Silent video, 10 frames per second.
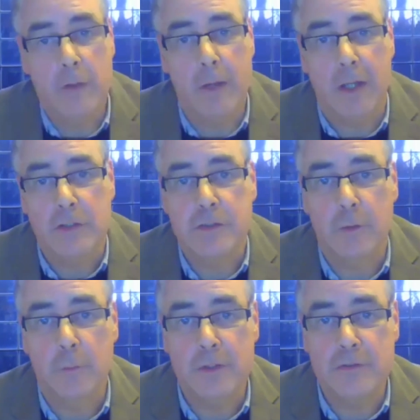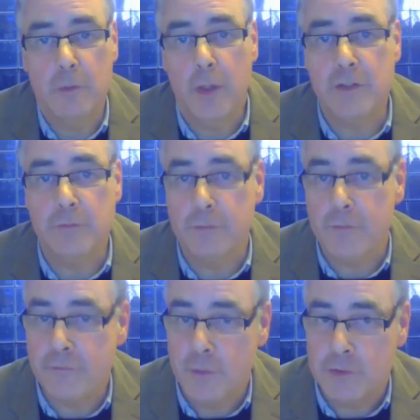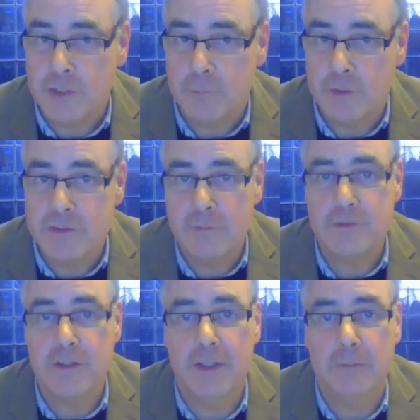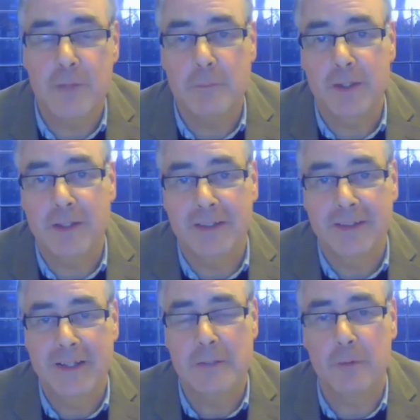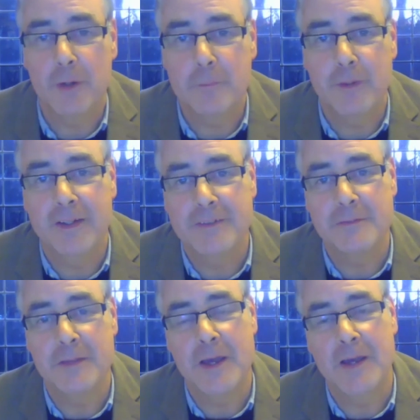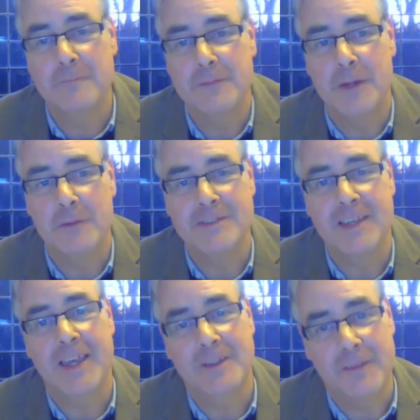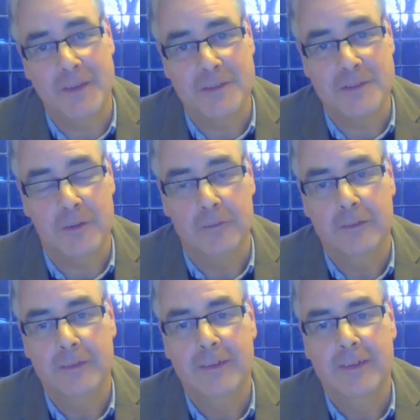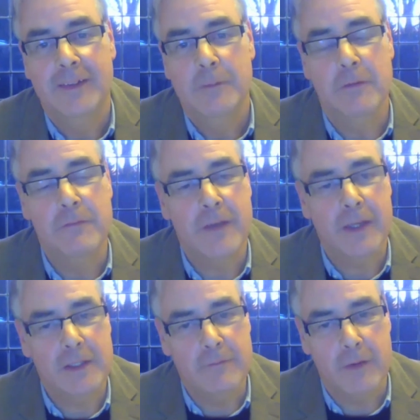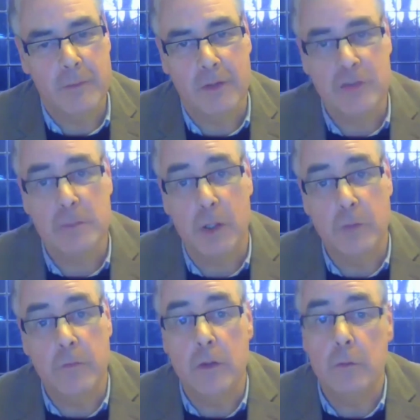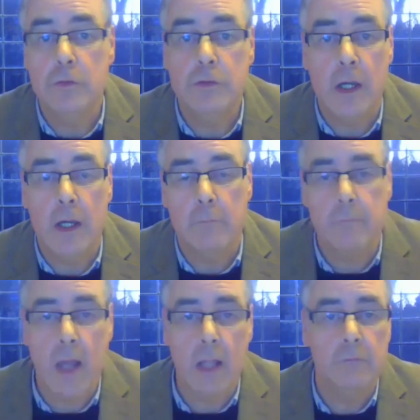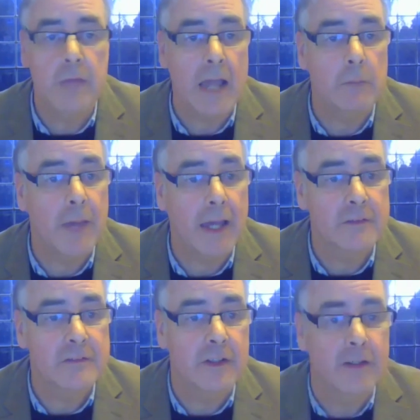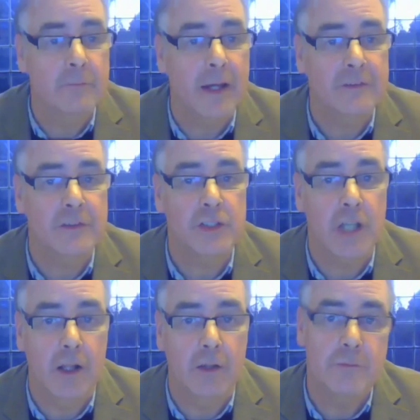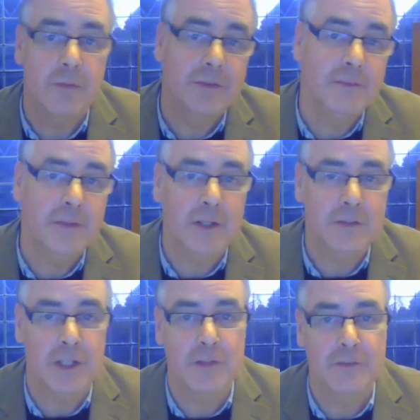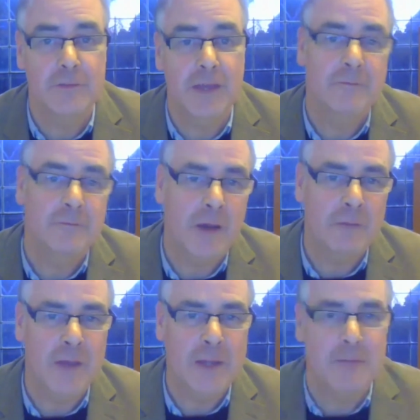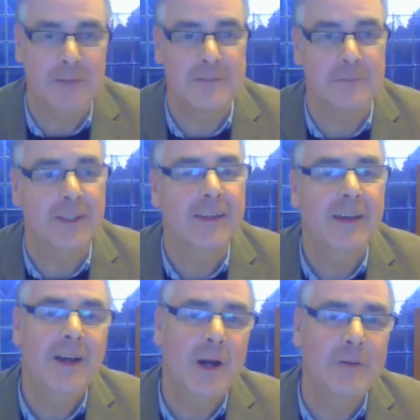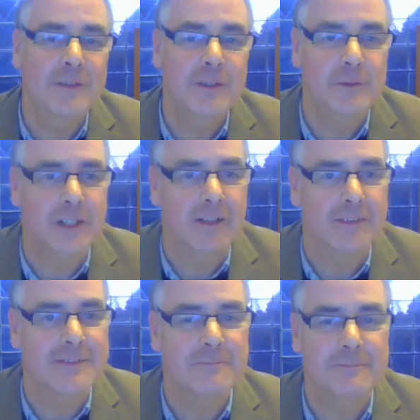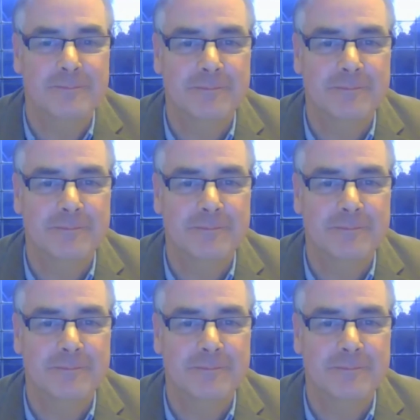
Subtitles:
you very much. So we're still waiting for the future, which seems like maybe an appropriate note to end things on. But thank you very much to both of you. I'll hand back to Charles, and then Charles can hand back to me. Over to you, Charles.